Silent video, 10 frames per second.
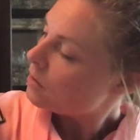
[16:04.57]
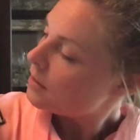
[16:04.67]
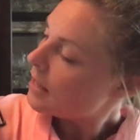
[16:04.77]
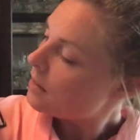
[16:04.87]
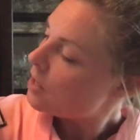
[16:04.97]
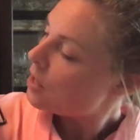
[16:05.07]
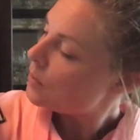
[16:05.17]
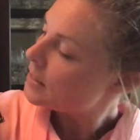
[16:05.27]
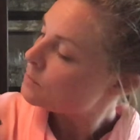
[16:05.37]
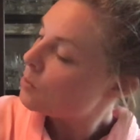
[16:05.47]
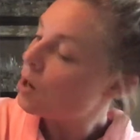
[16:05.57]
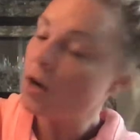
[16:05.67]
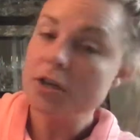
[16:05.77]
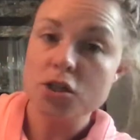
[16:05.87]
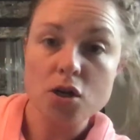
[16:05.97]
Yellow is
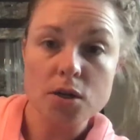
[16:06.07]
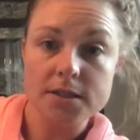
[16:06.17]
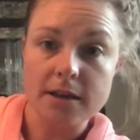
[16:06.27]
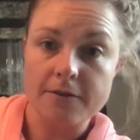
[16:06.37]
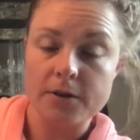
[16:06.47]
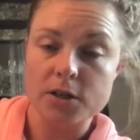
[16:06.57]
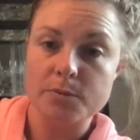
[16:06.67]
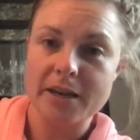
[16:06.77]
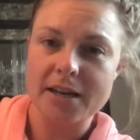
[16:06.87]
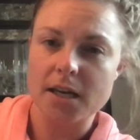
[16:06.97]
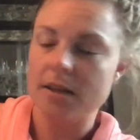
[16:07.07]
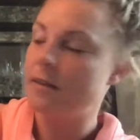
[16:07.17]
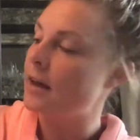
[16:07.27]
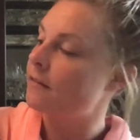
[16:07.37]
partial suffrage, meaning, like,